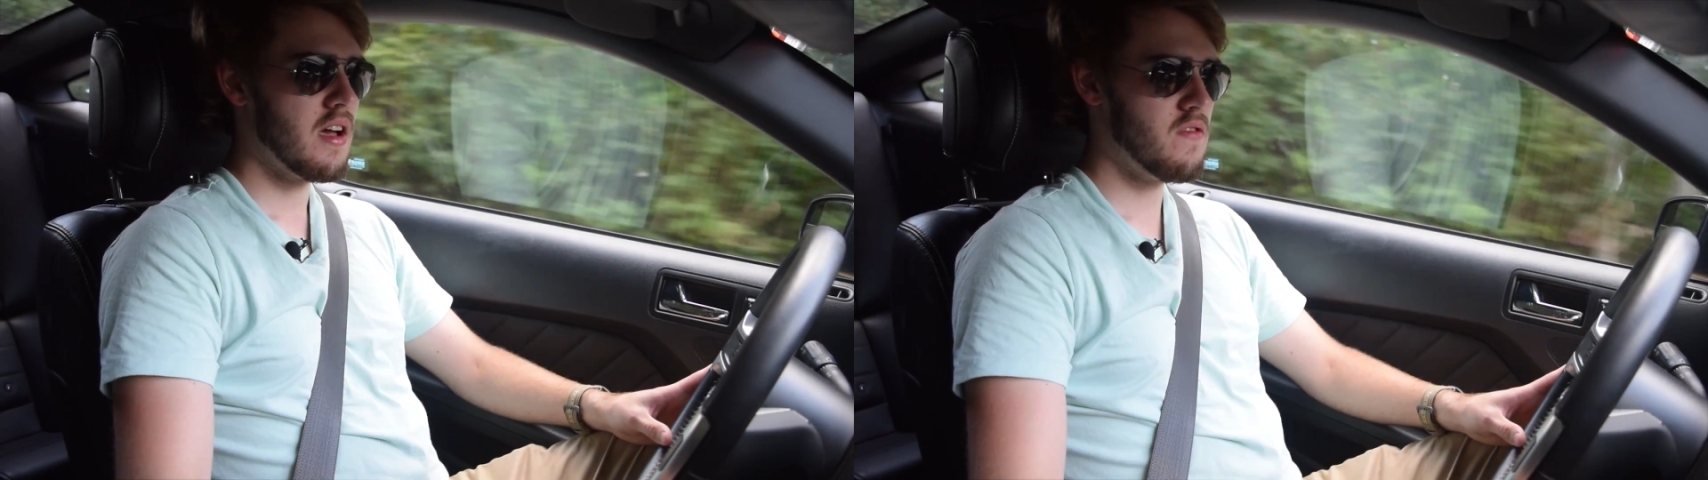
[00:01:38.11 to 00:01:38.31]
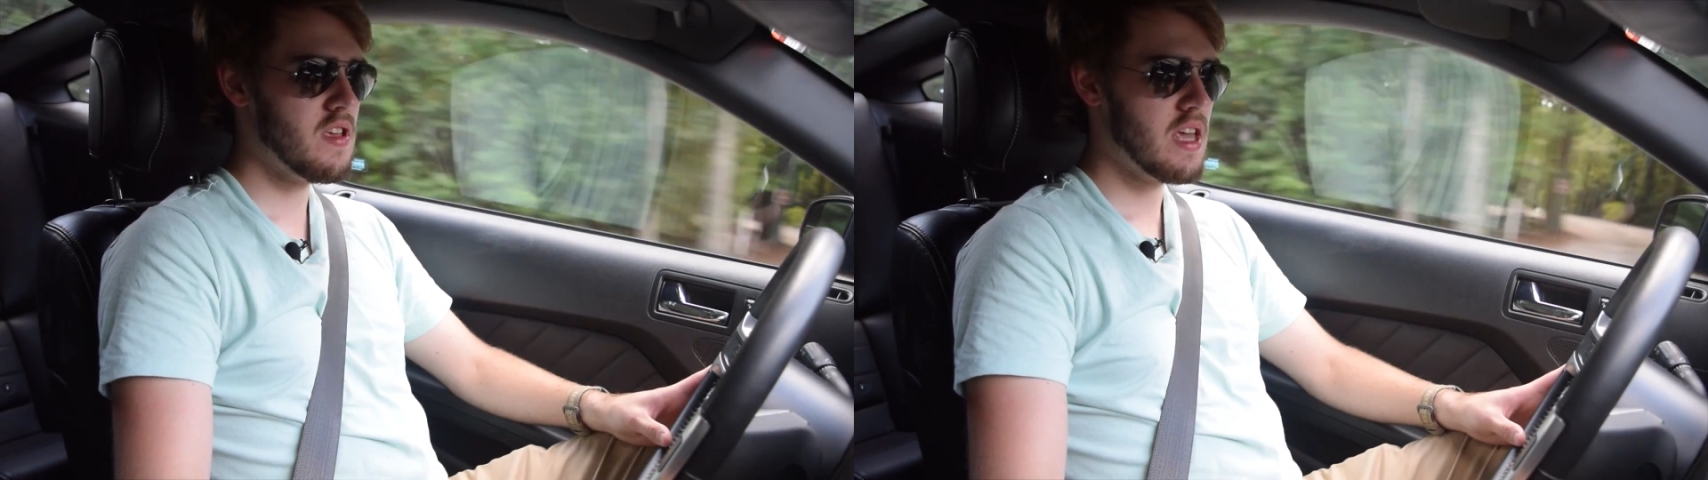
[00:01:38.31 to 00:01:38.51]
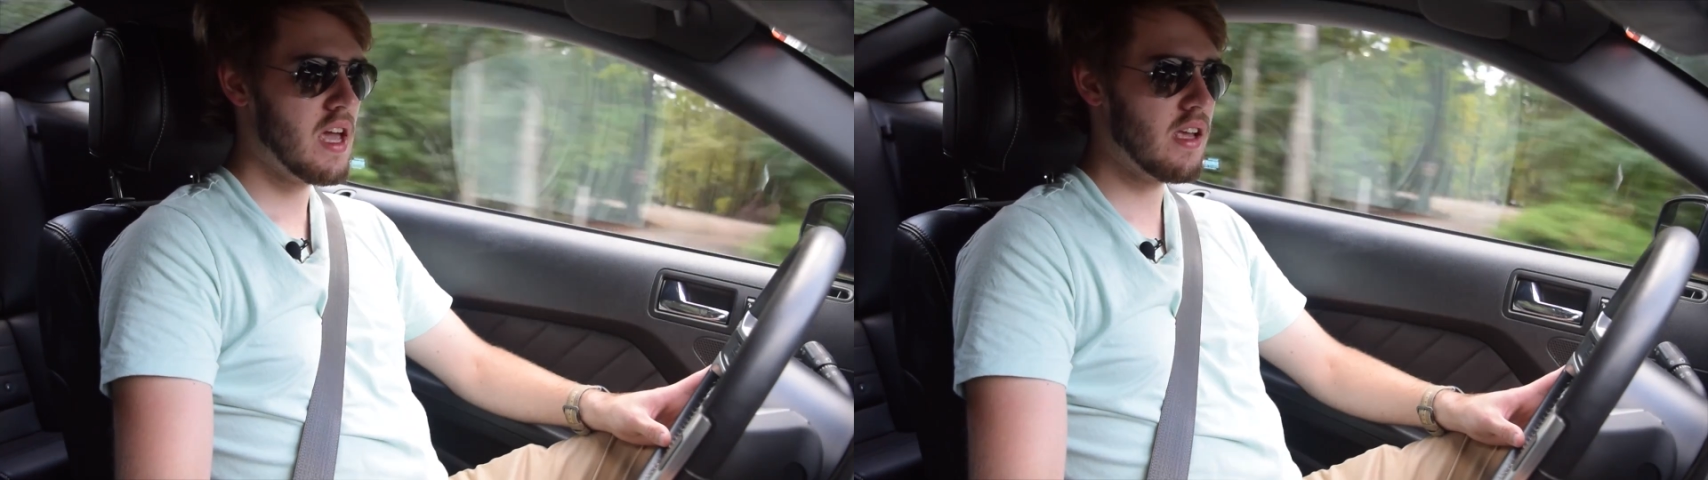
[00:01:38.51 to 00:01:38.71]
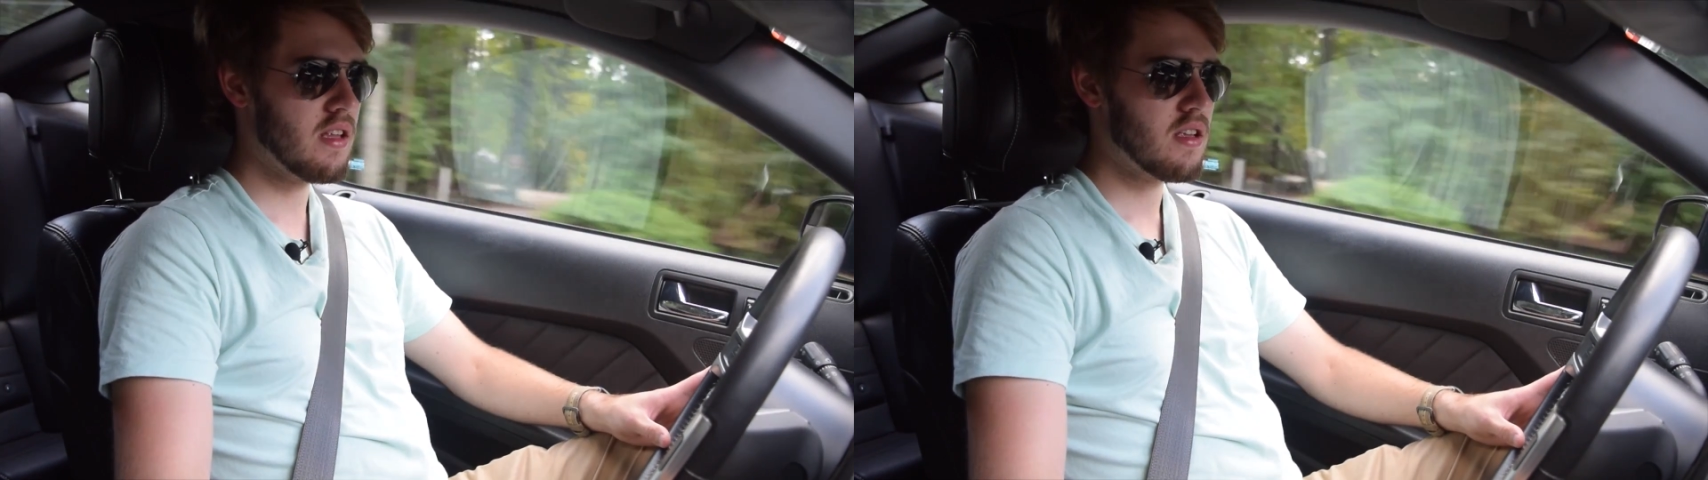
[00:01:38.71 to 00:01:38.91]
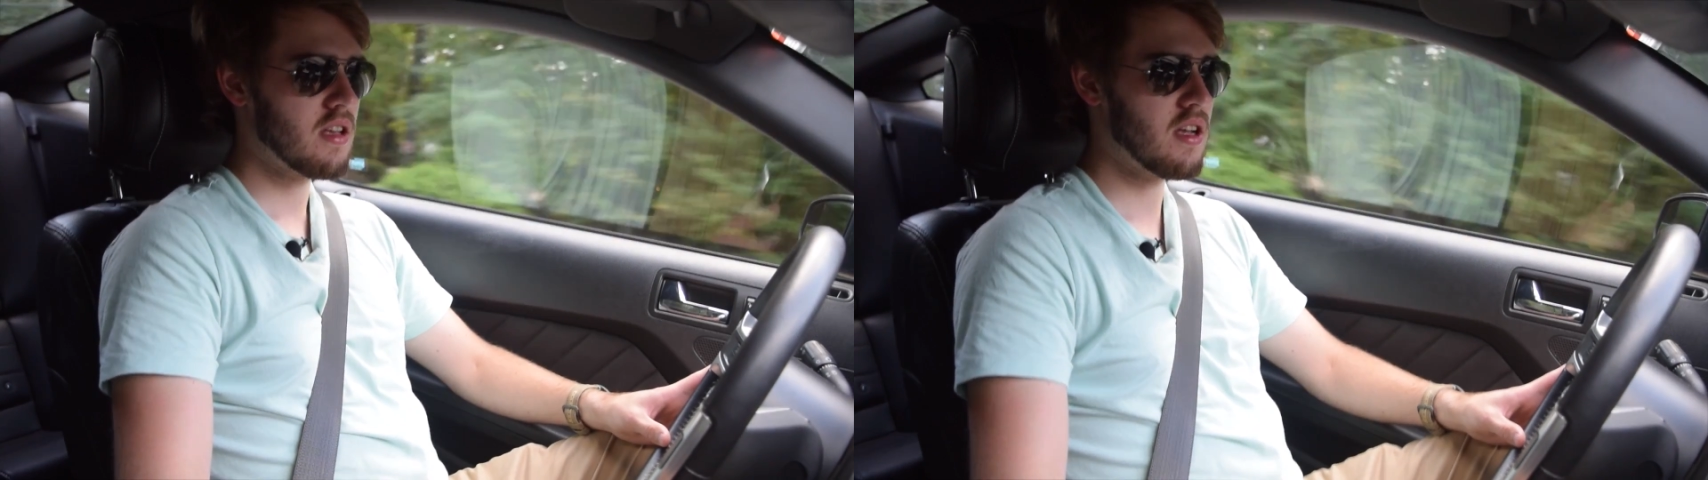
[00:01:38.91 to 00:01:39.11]
V8
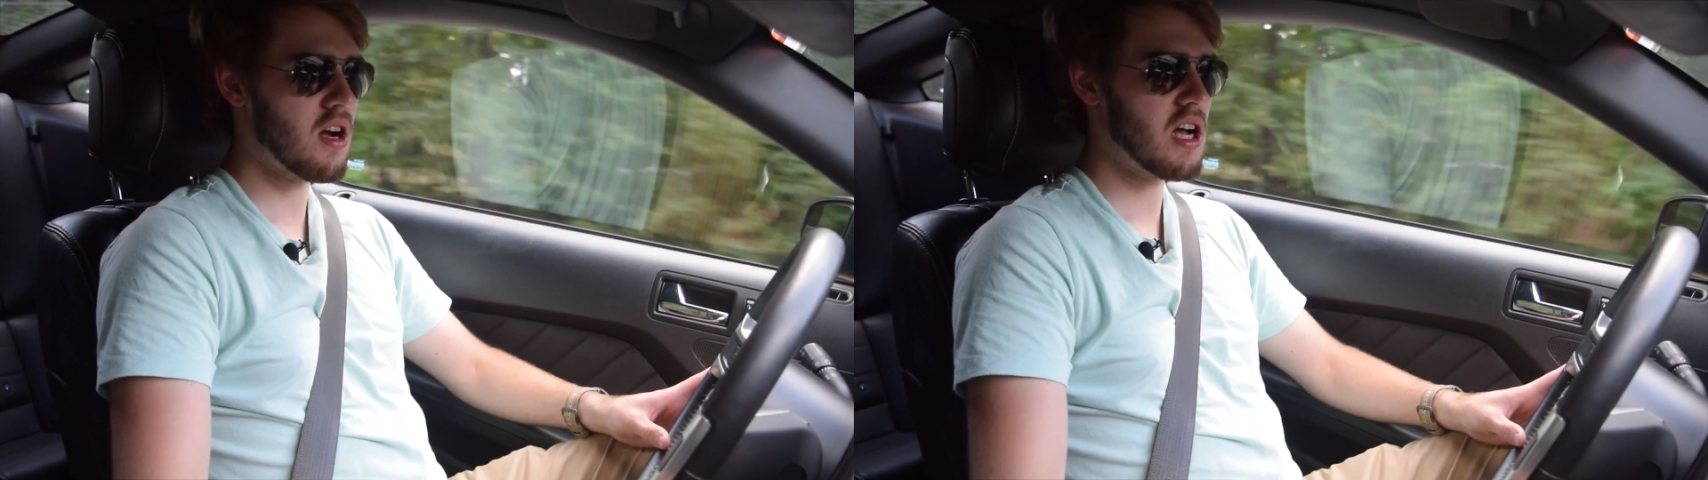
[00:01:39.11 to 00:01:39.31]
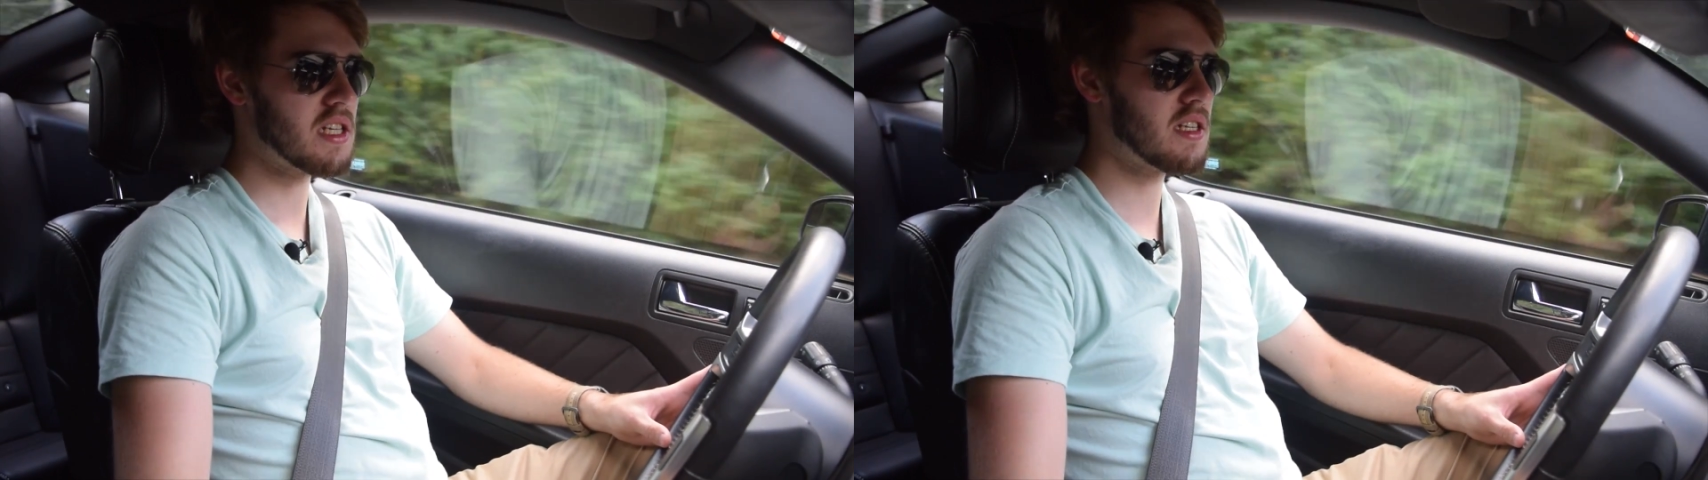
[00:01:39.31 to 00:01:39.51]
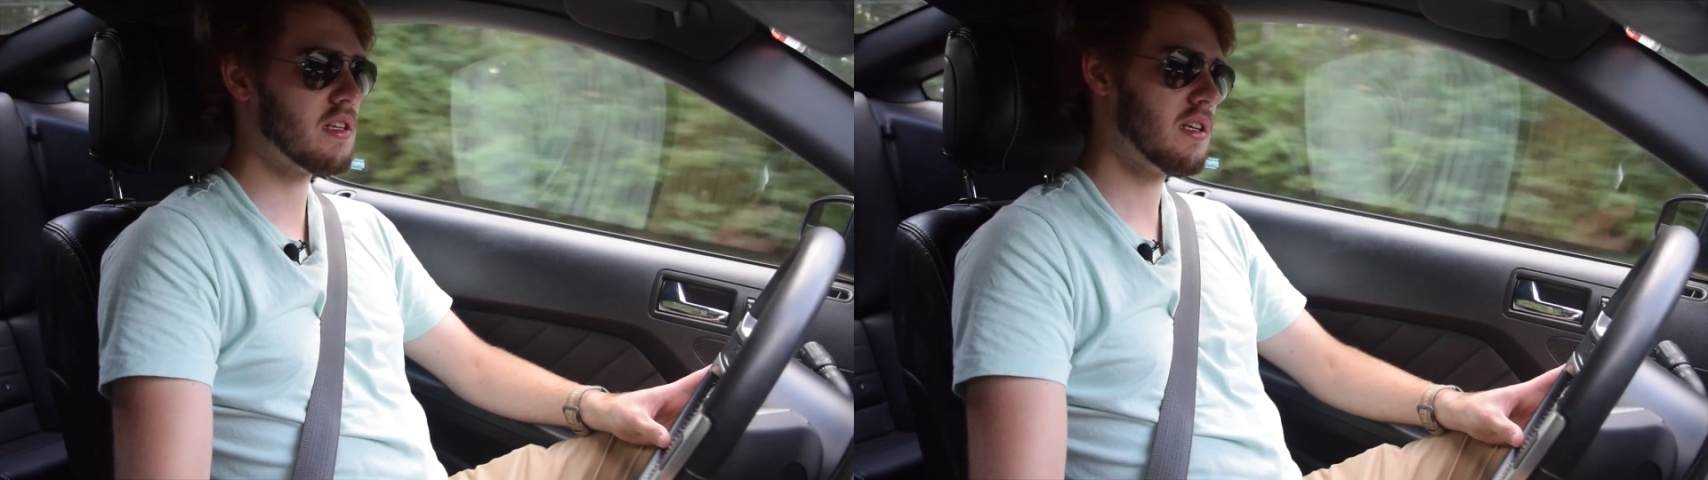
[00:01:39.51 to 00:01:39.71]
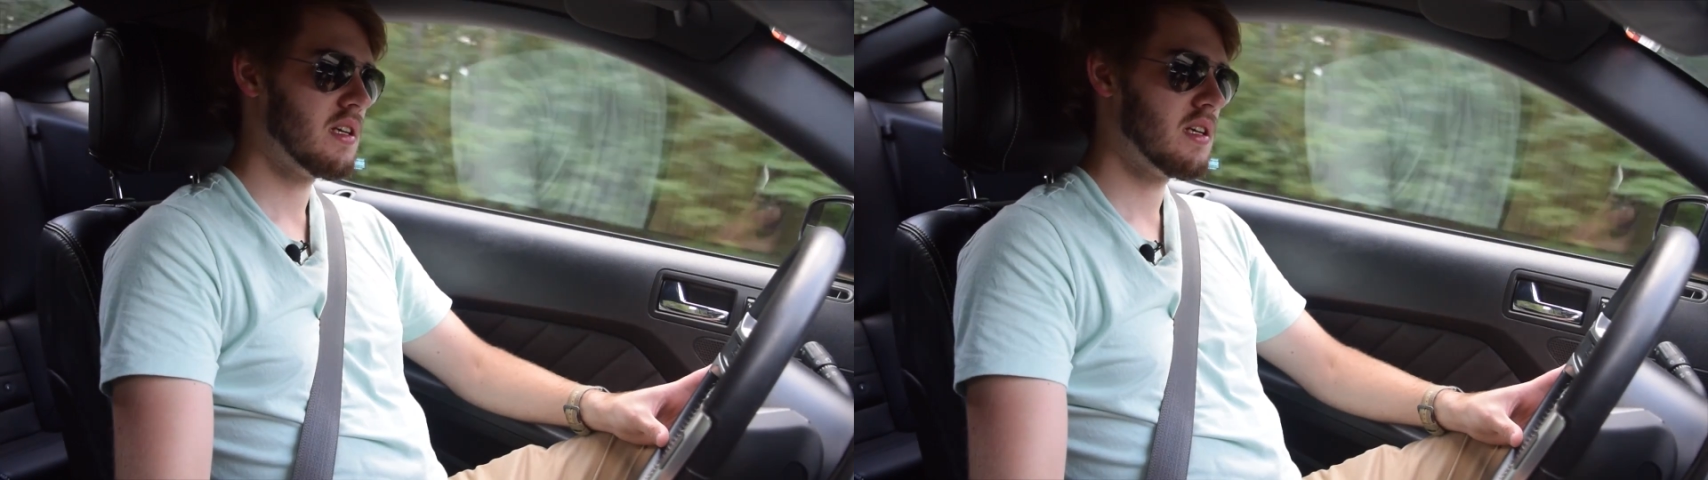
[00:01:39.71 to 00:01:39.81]
can cost,